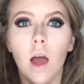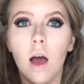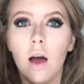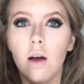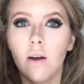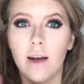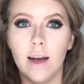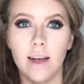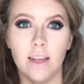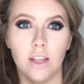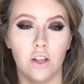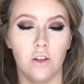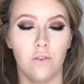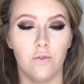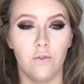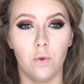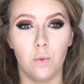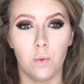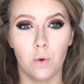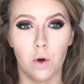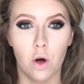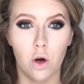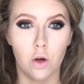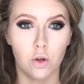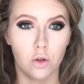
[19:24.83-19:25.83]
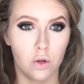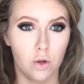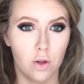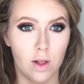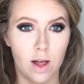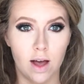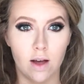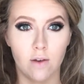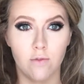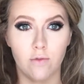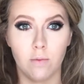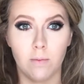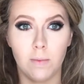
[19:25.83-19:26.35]
Okay, so if you would also
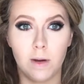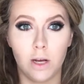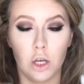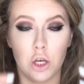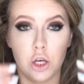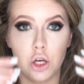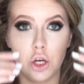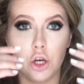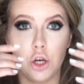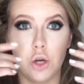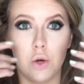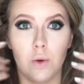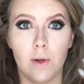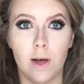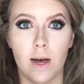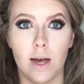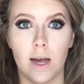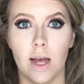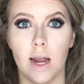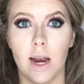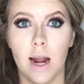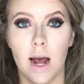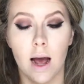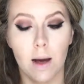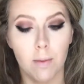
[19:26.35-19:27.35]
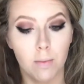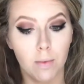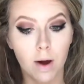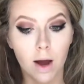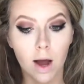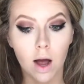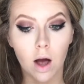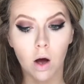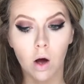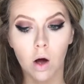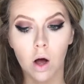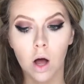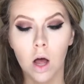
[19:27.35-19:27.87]
like for me to do like an
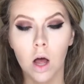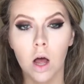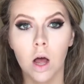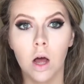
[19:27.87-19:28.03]
eyebrow